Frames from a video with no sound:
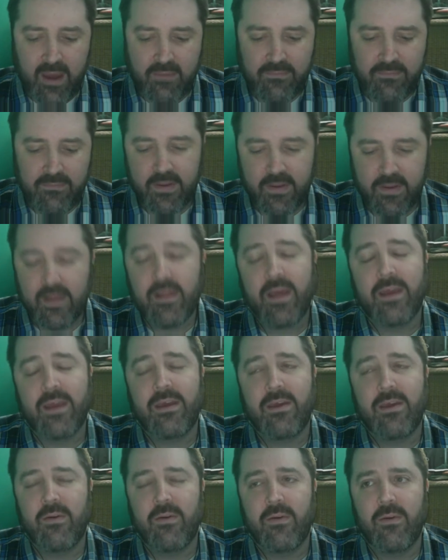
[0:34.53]
I feel
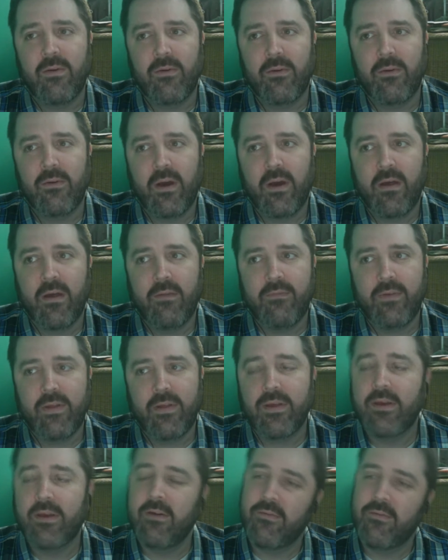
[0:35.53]
like you're I feel
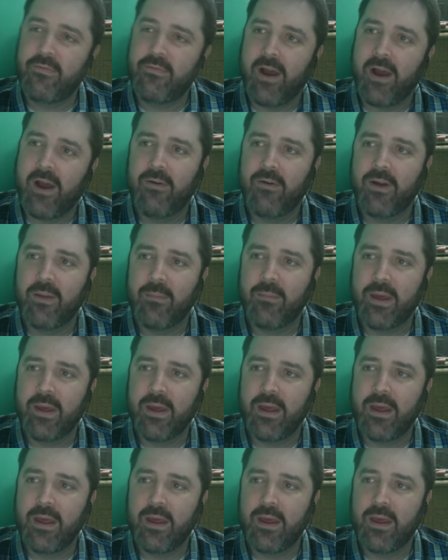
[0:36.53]
like you're firing
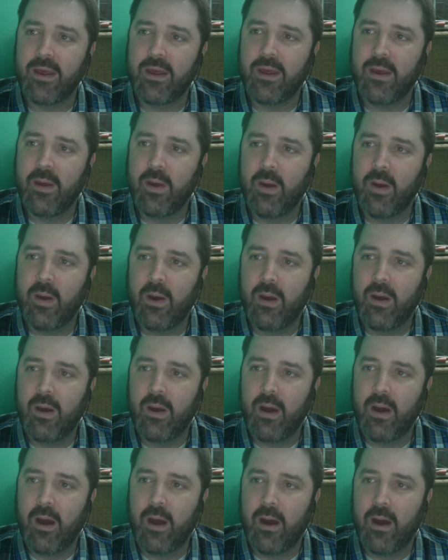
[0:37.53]
me
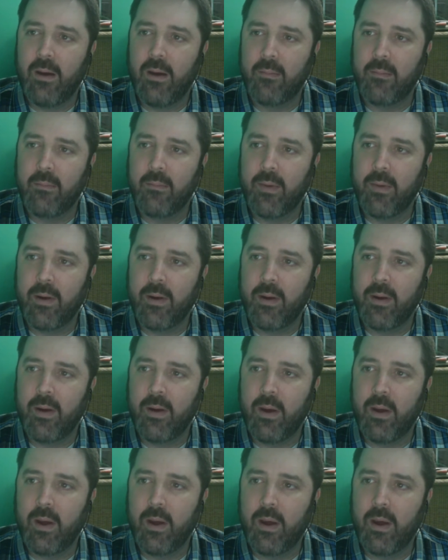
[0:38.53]
um,
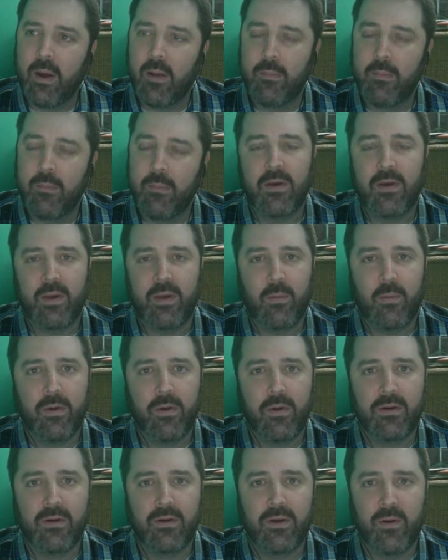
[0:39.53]
because I
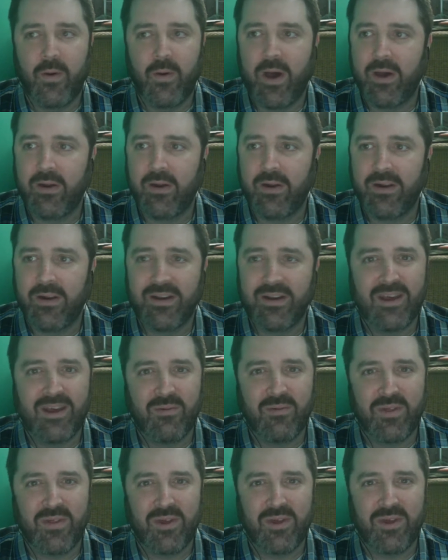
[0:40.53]
wouldn't go out on a date with
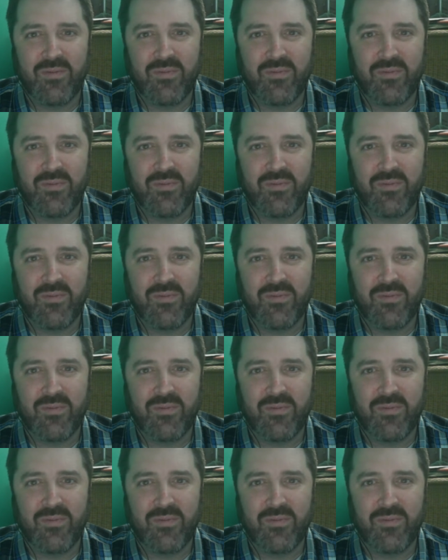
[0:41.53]
you.